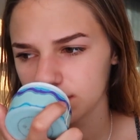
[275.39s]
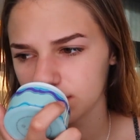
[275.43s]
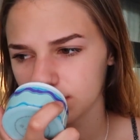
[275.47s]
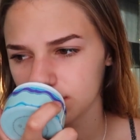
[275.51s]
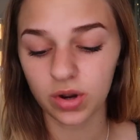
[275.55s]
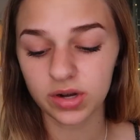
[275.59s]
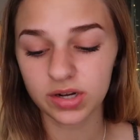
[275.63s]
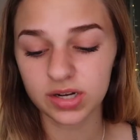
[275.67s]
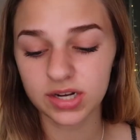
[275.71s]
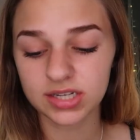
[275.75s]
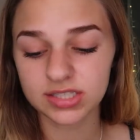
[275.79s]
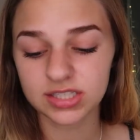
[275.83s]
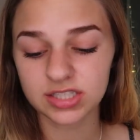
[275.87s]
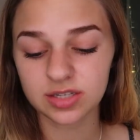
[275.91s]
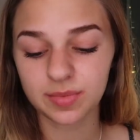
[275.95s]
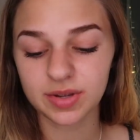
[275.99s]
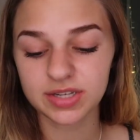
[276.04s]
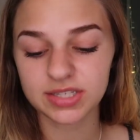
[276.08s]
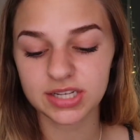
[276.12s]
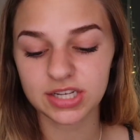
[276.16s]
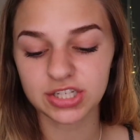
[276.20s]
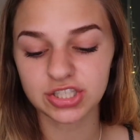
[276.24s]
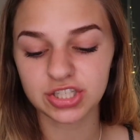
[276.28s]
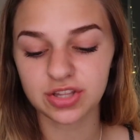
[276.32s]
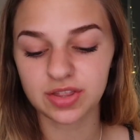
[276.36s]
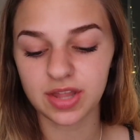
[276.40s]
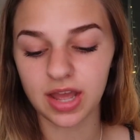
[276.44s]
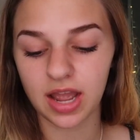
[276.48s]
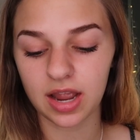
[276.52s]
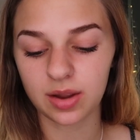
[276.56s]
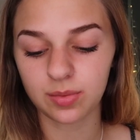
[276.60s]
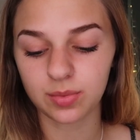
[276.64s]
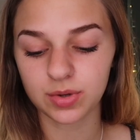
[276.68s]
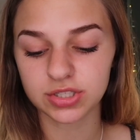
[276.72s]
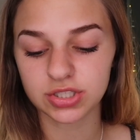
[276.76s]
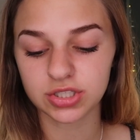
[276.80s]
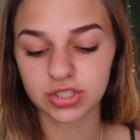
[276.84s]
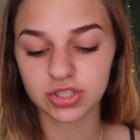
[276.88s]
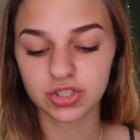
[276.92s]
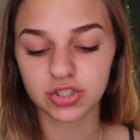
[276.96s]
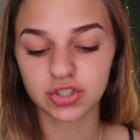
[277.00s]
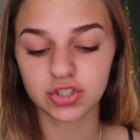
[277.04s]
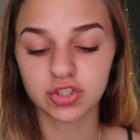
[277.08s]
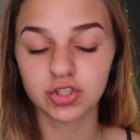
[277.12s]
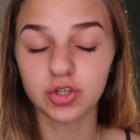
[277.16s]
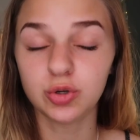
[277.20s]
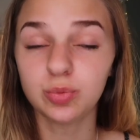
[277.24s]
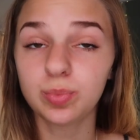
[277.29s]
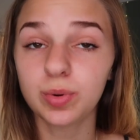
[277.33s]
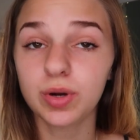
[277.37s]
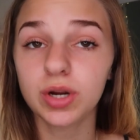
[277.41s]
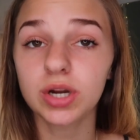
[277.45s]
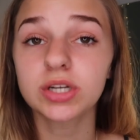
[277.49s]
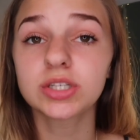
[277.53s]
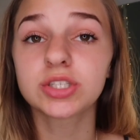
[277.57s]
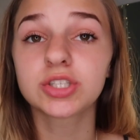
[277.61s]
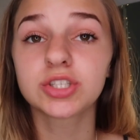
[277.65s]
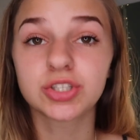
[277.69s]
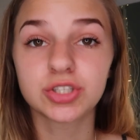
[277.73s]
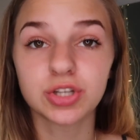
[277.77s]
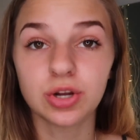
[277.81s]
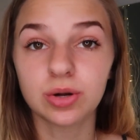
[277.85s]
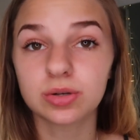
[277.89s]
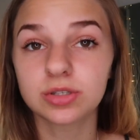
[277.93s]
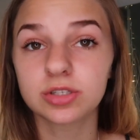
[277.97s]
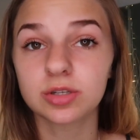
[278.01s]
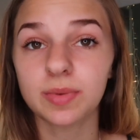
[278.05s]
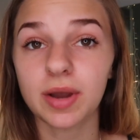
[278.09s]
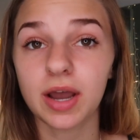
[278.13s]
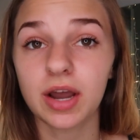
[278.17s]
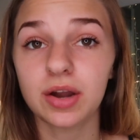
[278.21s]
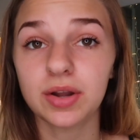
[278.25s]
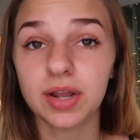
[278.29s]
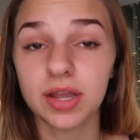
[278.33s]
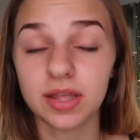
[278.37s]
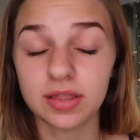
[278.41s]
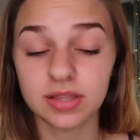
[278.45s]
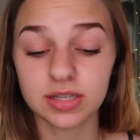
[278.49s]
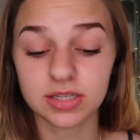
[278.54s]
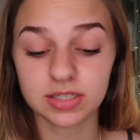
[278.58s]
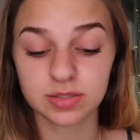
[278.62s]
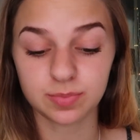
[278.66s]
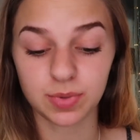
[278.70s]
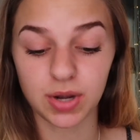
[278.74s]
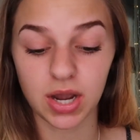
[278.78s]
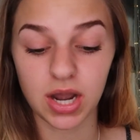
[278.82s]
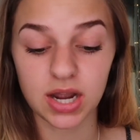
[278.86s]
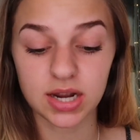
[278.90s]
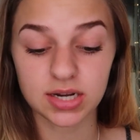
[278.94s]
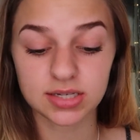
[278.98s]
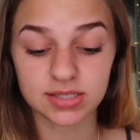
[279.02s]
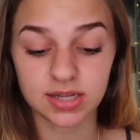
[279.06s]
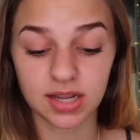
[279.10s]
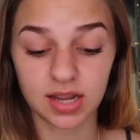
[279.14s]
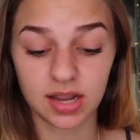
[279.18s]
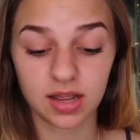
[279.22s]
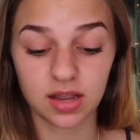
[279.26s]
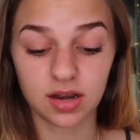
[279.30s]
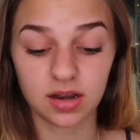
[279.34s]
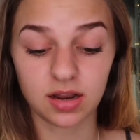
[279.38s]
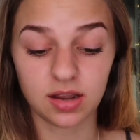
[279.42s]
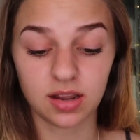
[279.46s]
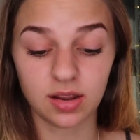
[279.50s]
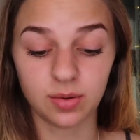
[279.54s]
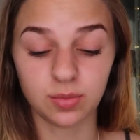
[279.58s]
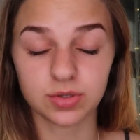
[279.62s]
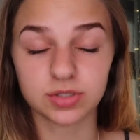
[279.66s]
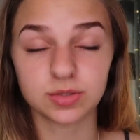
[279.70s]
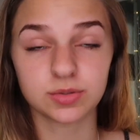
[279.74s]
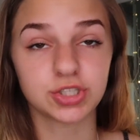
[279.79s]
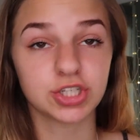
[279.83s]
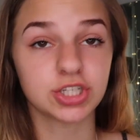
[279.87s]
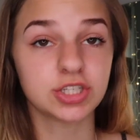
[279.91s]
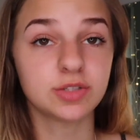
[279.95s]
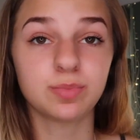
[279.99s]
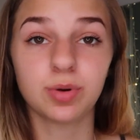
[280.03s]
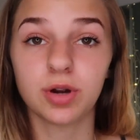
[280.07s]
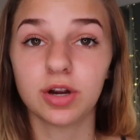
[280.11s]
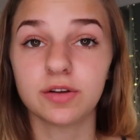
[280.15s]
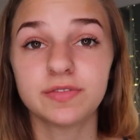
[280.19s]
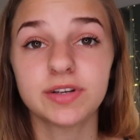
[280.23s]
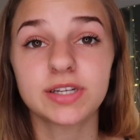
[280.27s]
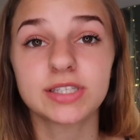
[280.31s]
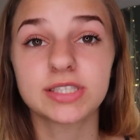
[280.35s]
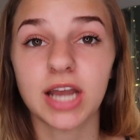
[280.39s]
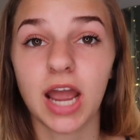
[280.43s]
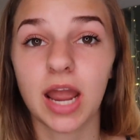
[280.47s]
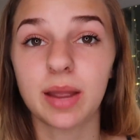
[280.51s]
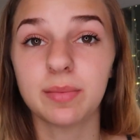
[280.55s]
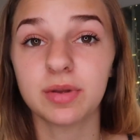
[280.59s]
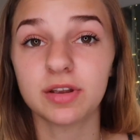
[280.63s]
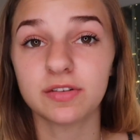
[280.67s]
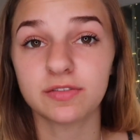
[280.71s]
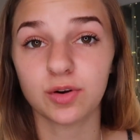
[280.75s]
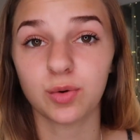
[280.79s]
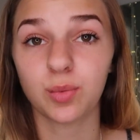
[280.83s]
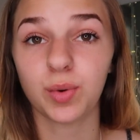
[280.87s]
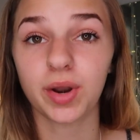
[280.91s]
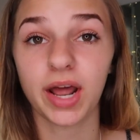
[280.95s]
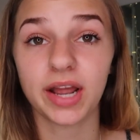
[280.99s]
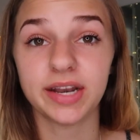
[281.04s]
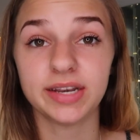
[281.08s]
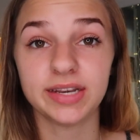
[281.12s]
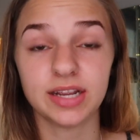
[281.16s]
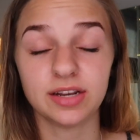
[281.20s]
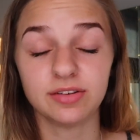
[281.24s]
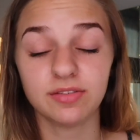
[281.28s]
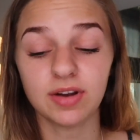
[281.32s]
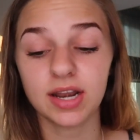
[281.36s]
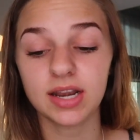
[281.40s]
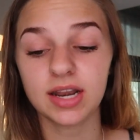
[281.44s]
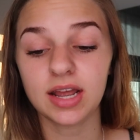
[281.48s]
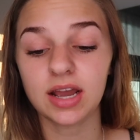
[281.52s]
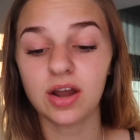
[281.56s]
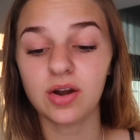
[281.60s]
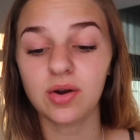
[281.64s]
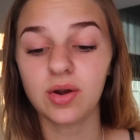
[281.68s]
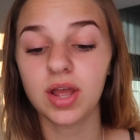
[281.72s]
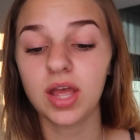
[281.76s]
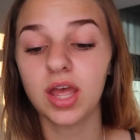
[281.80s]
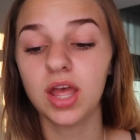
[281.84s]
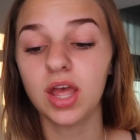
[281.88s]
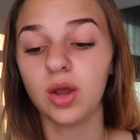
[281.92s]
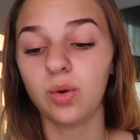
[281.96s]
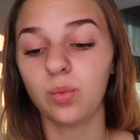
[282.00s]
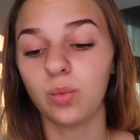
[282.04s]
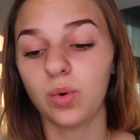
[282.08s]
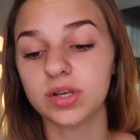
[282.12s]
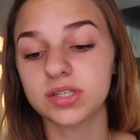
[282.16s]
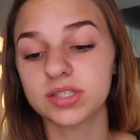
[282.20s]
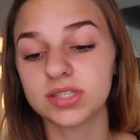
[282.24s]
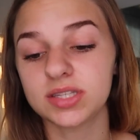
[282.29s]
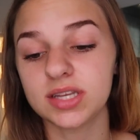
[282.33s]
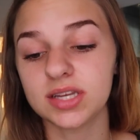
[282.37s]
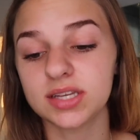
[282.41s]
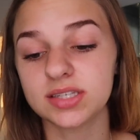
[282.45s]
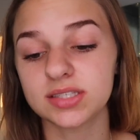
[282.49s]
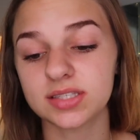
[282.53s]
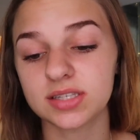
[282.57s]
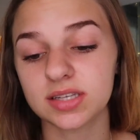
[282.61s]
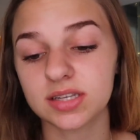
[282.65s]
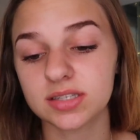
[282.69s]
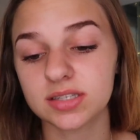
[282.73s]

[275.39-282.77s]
One customization that I was super stoked about in this box, and it was just perfect timing for what I need right now, was this